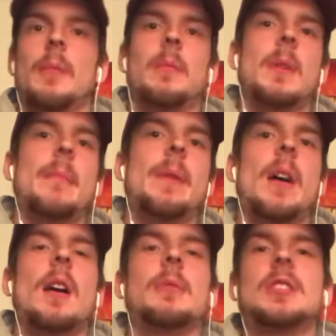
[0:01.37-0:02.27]
My
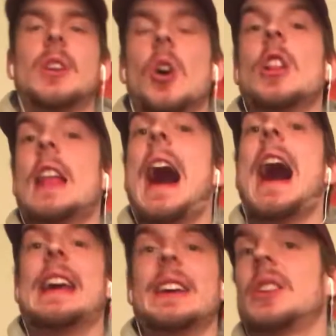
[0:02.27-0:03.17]
mama don't
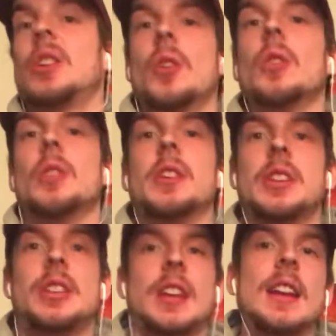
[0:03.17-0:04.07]
like you
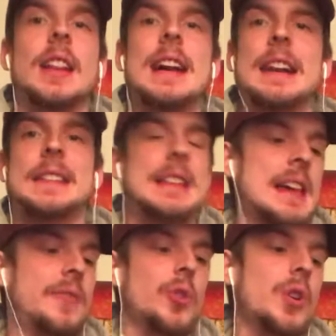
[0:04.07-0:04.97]
and she likes
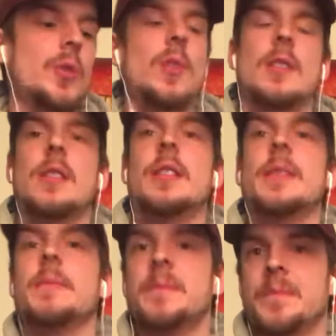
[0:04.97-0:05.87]

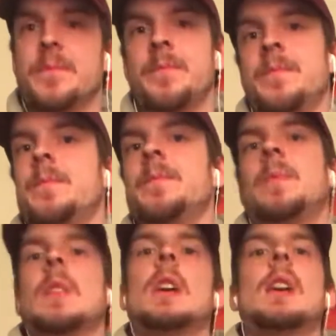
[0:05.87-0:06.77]
everyone
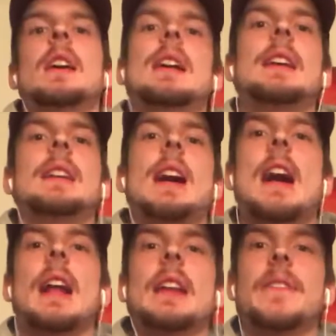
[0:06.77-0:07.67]
And
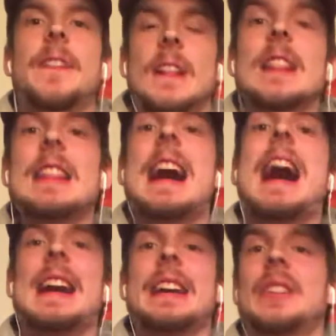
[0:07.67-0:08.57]
I never
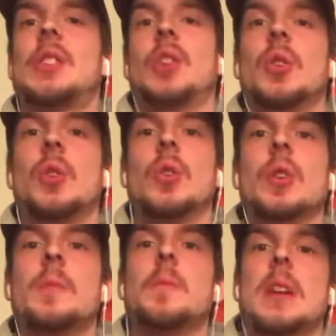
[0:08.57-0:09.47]
liked to
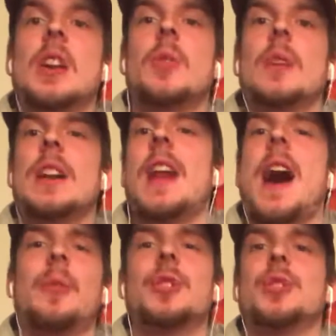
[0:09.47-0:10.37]
admit when
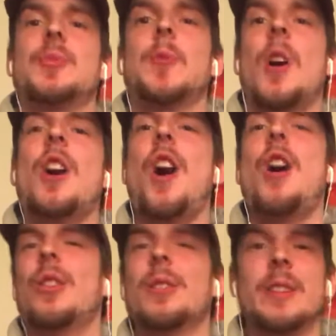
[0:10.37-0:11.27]
I was
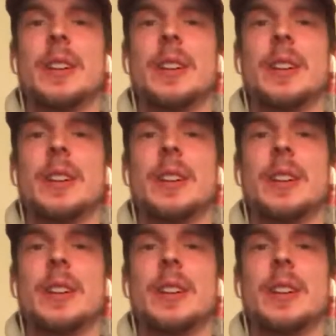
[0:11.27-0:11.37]
wrong